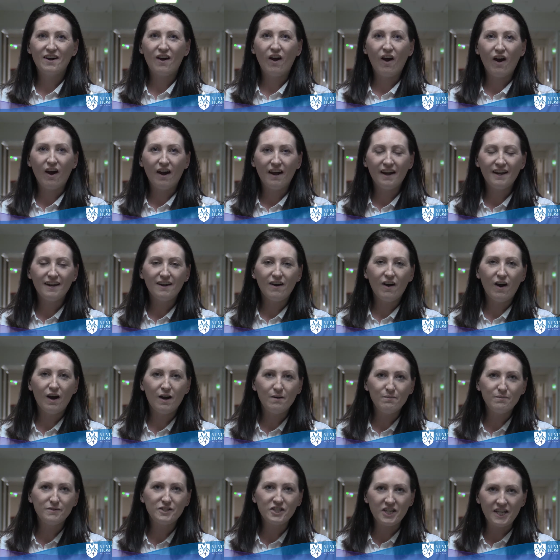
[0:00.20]
Hi,
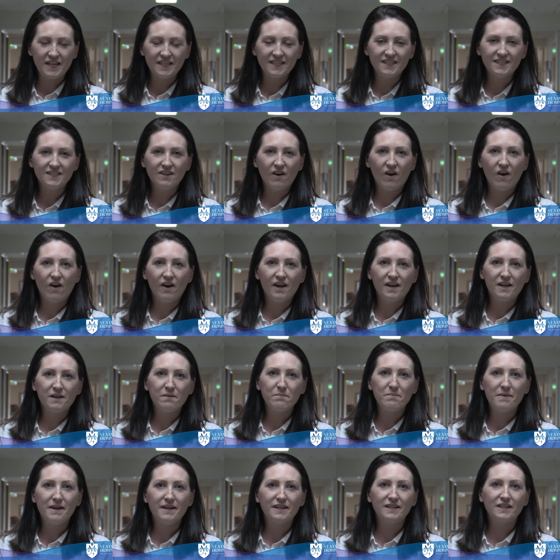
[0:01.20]
I'm Jane.
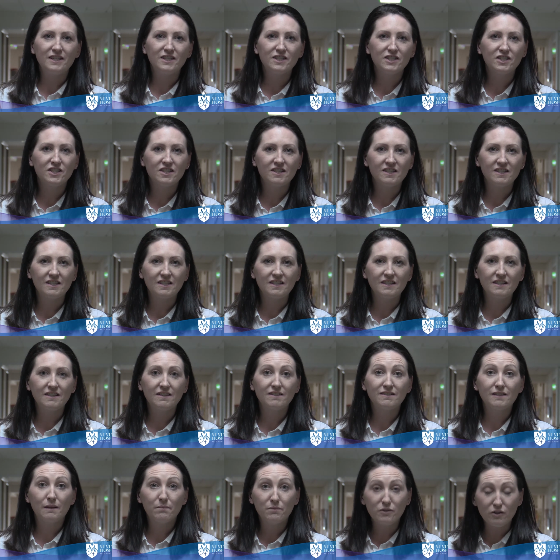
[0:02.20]
I manage
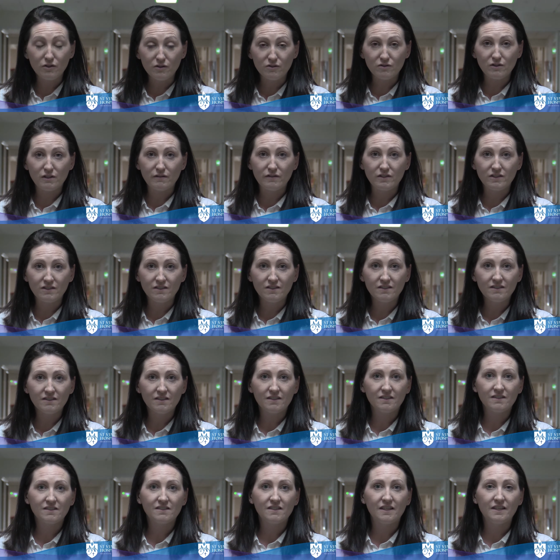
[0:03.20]
the subacute services
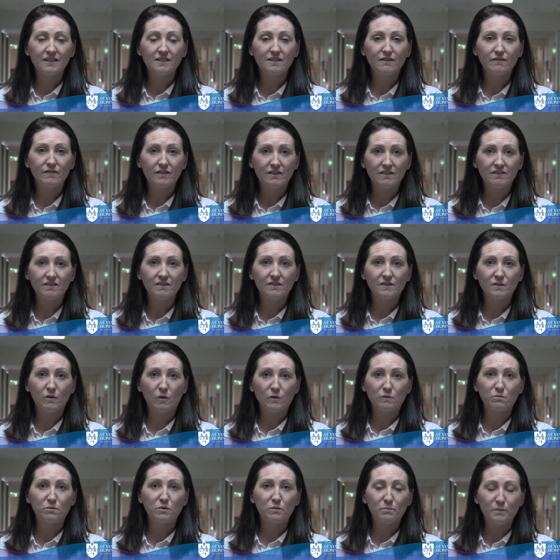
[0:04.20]
at St Vincent's
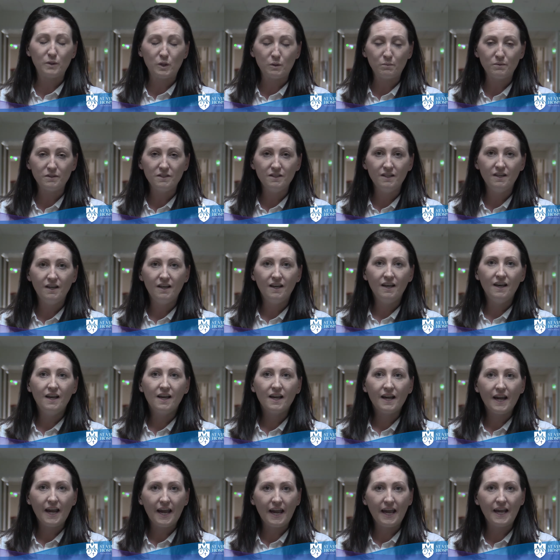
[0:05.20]
Hospital Melbourne,
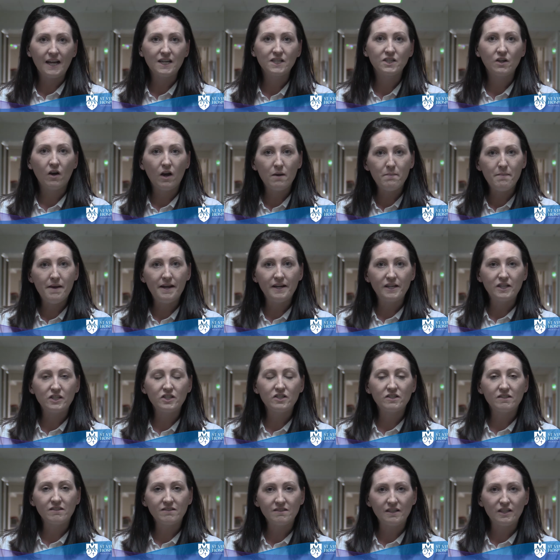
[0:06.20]
and I
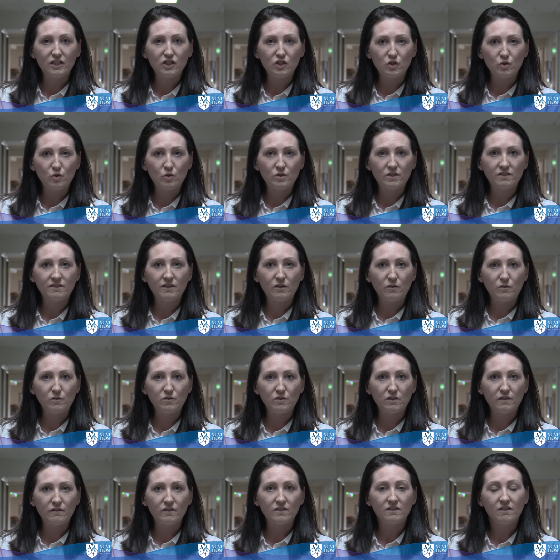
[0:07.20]
manage the St George's Health
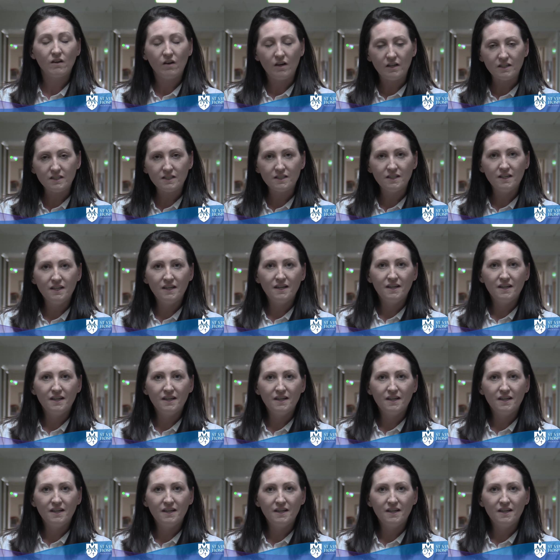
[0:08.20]
Service site.